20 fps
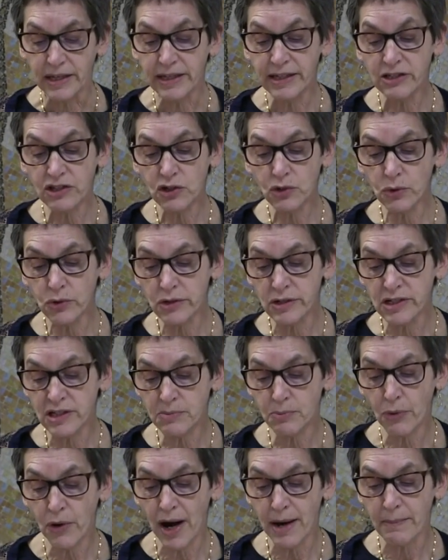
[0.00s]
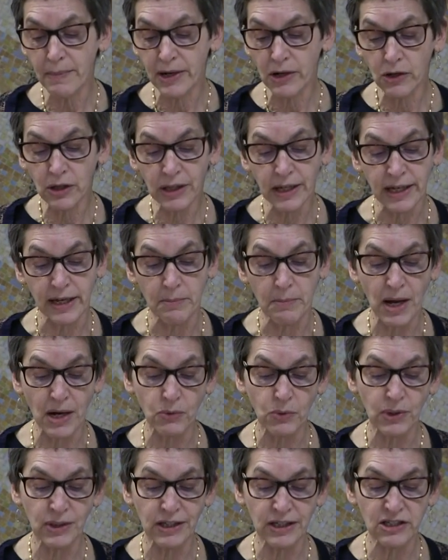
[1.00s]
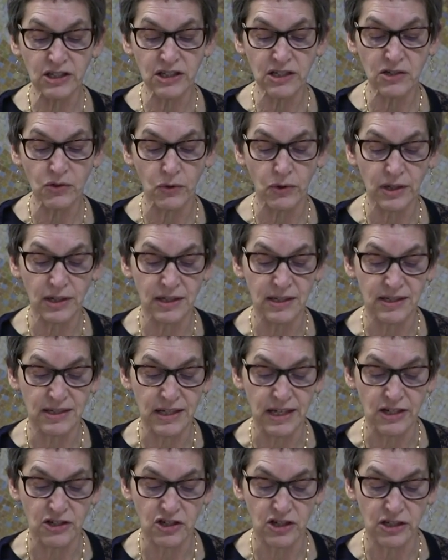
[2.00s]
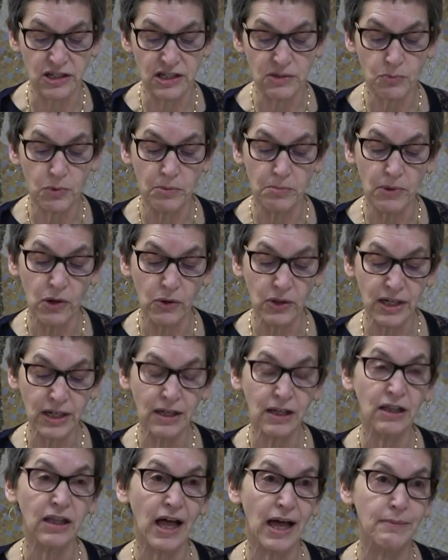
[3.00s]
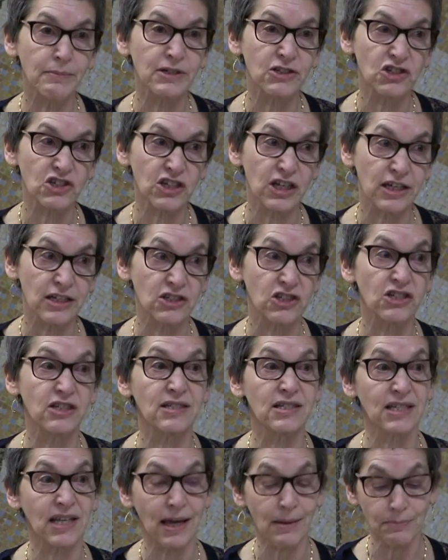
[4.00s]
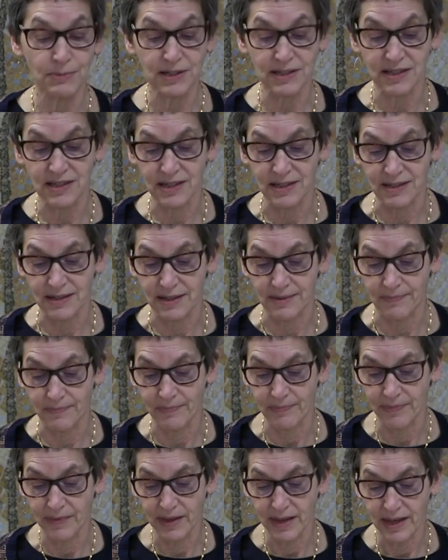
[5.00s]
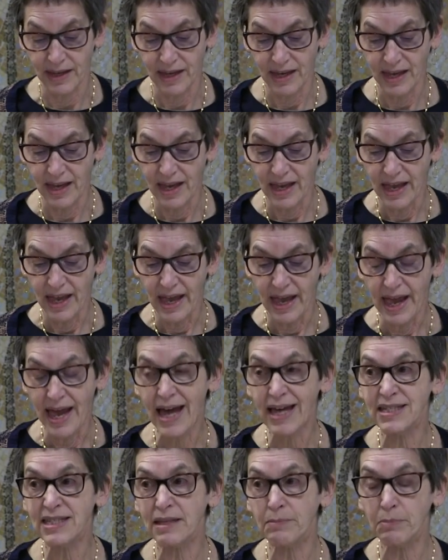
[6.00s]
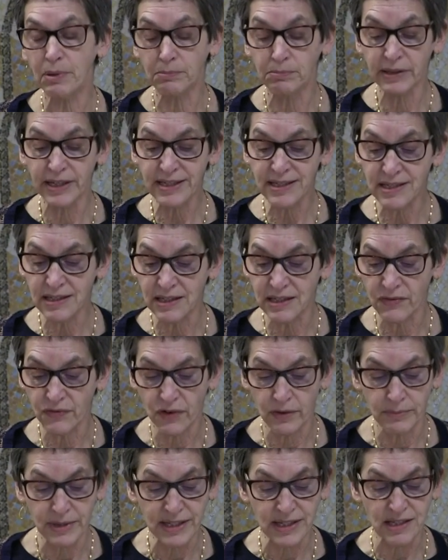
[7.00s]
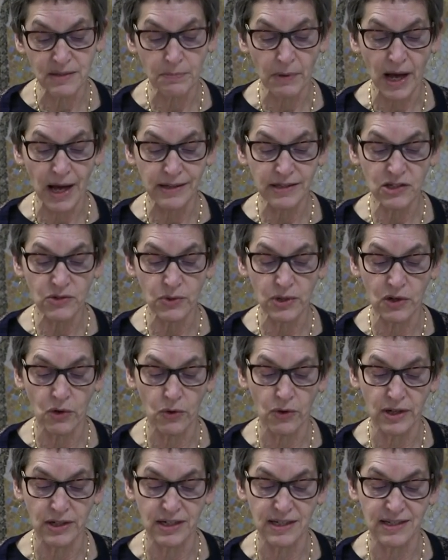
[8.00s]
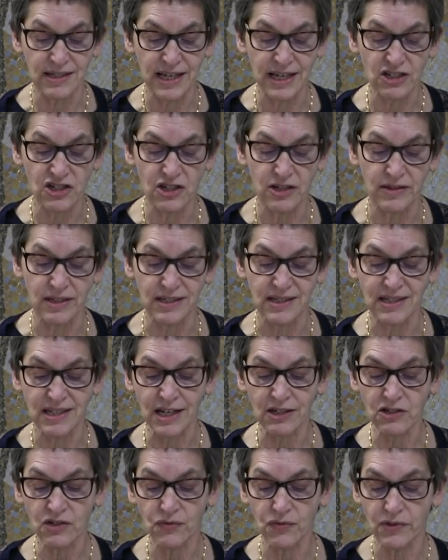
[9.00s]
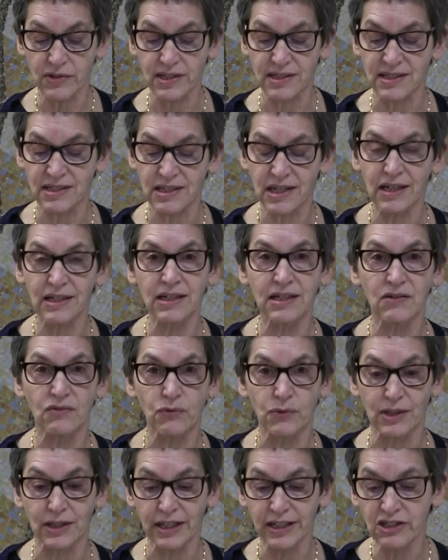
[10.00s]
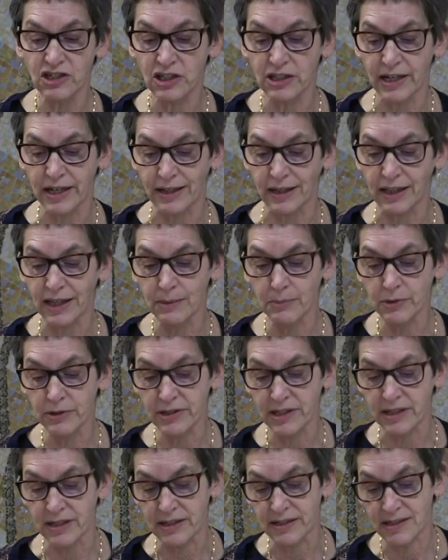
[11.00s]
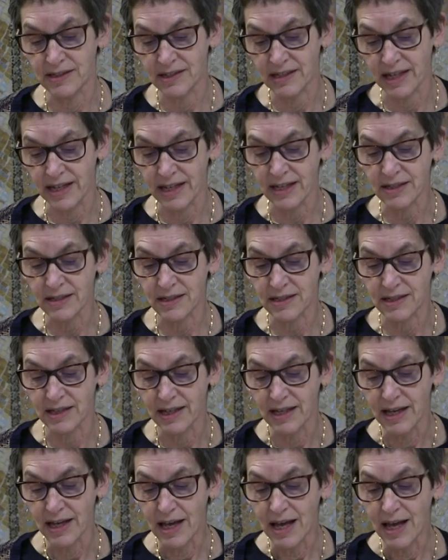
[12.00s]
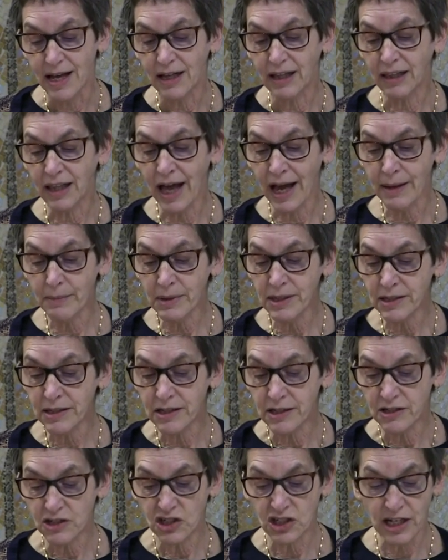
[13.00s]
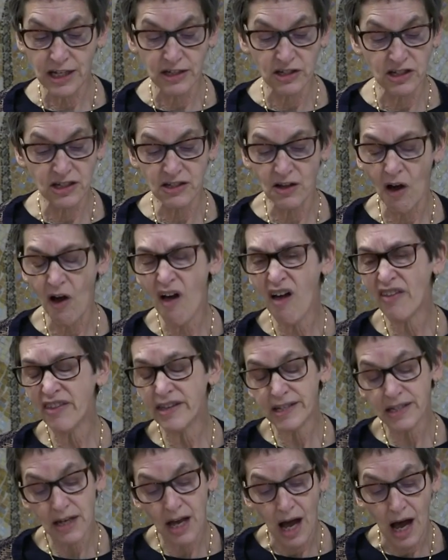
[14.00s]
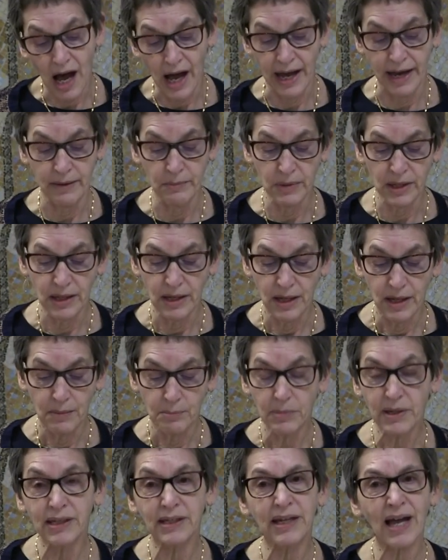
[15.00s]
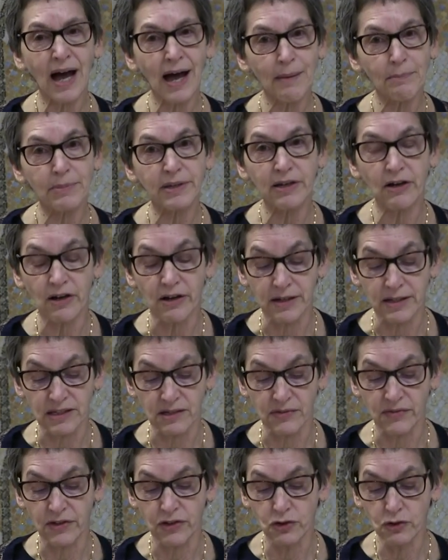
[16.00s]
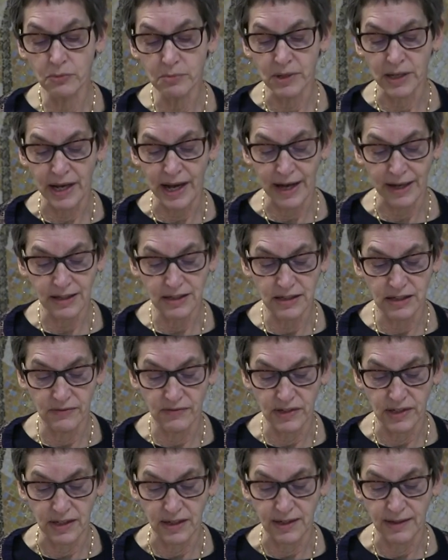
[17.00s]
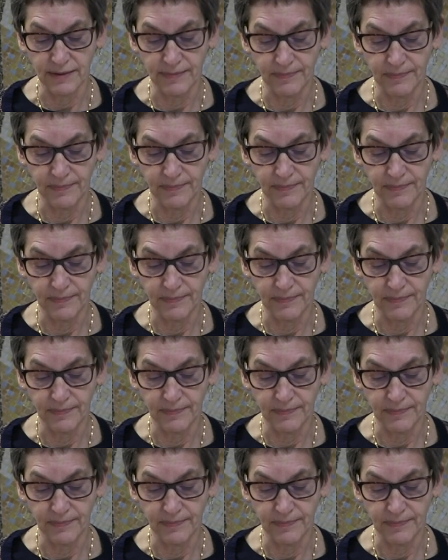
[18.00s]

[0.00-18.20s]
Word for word: he tours primarily among religious organizations promoting climate change skepticism. As the publicity from his sponsoring organization, the Center for the Study of Religion and Liberty, states, climate changes all the time but not because of human activity.